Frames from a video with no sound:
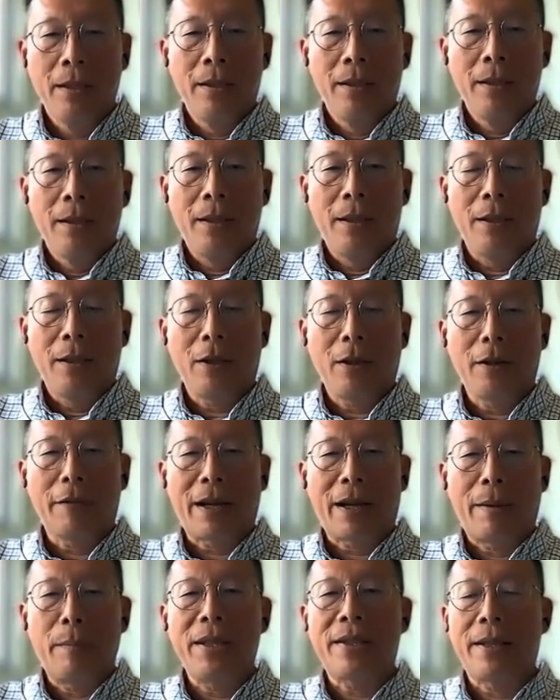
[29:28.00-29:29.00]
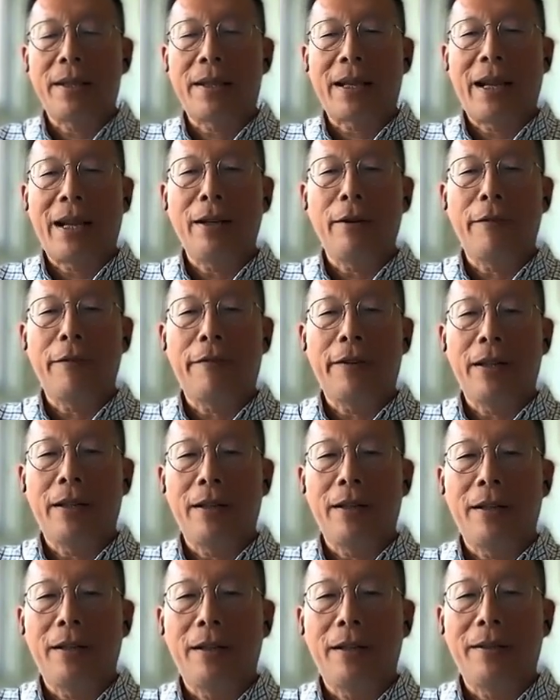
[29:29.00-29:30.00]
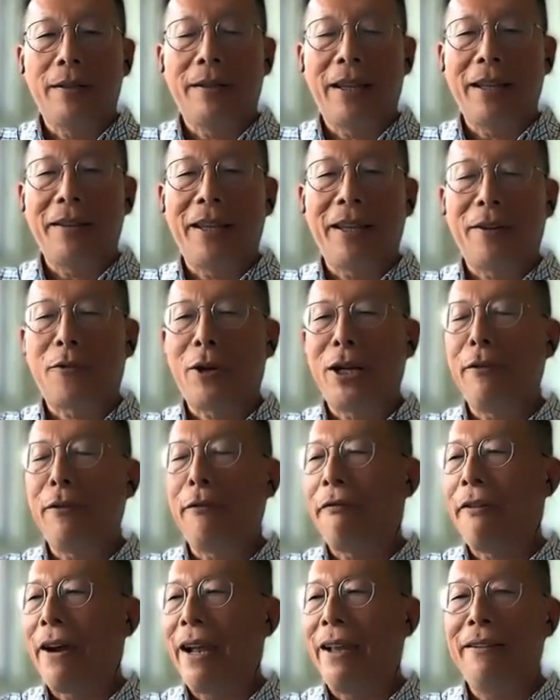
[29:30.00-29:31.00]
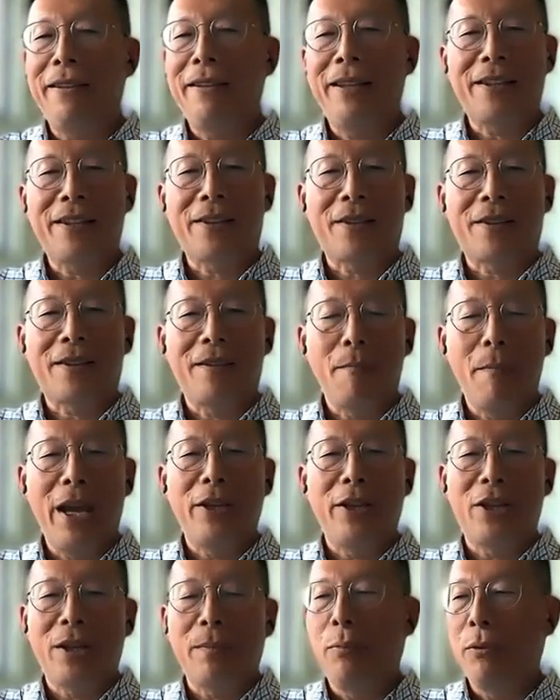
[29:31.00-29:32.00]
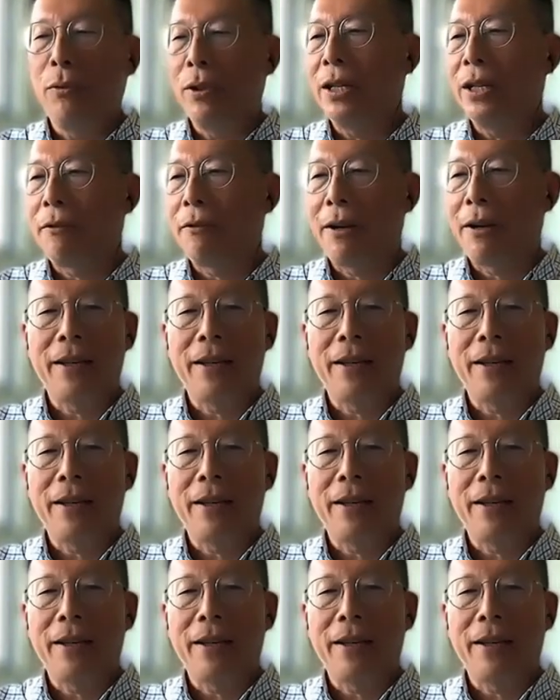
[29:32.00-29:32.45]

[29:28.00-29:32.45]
a lot of companies they kind of uh, they, they're trying to find this magic bullet, right?